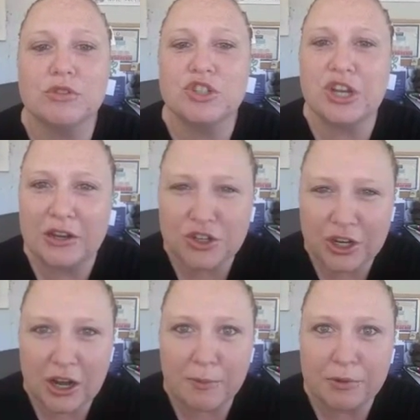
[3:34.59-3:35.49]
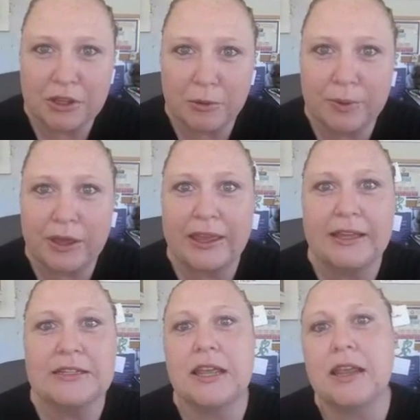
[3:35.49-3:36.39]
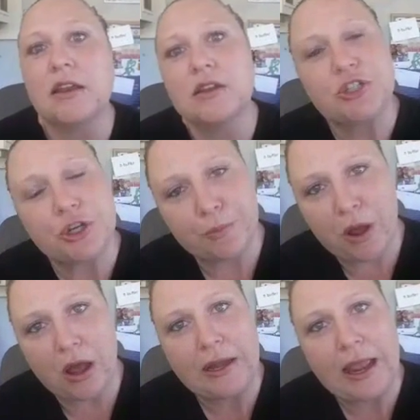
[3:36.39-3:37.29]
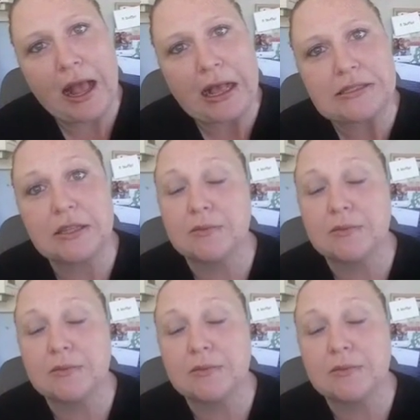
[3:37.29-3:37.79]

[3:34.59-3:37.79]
changing it up a little bit, taking it to your podcast,